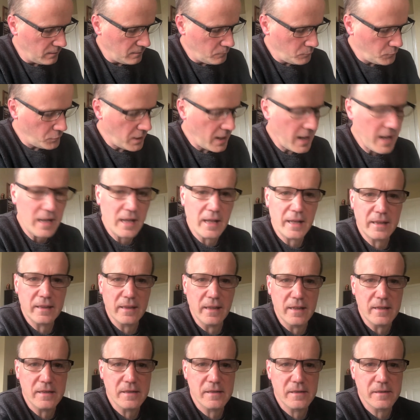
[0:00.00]
Pray like
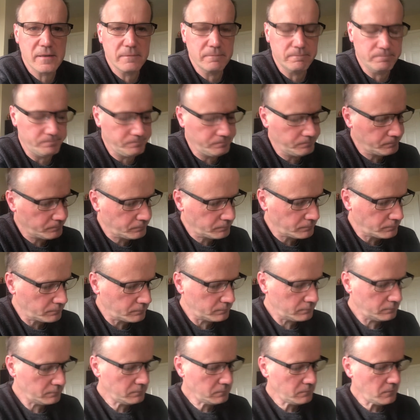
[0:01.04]
this.
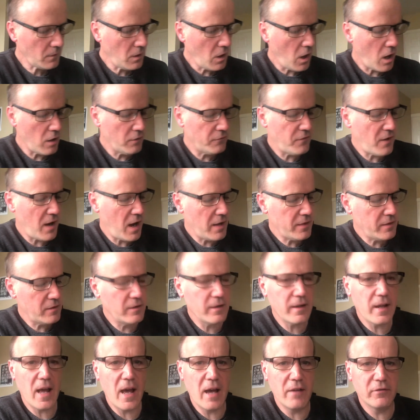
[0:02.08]
Our Father
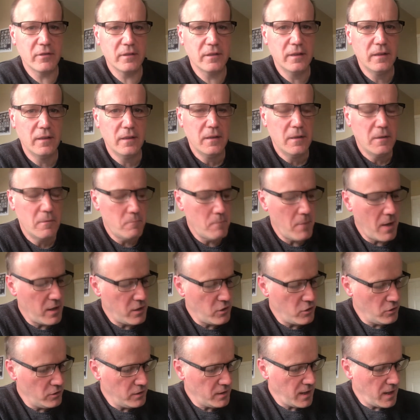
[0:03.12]
in heaven, may
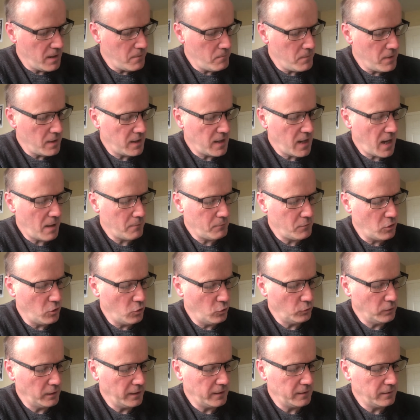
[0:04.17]
your name be kept
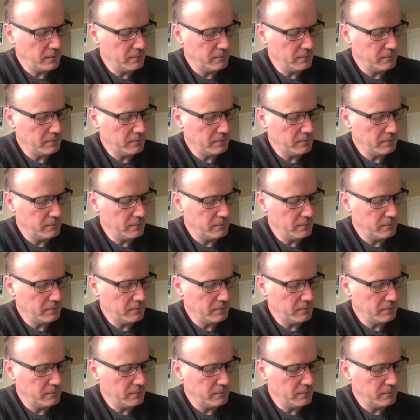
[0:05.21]
holy.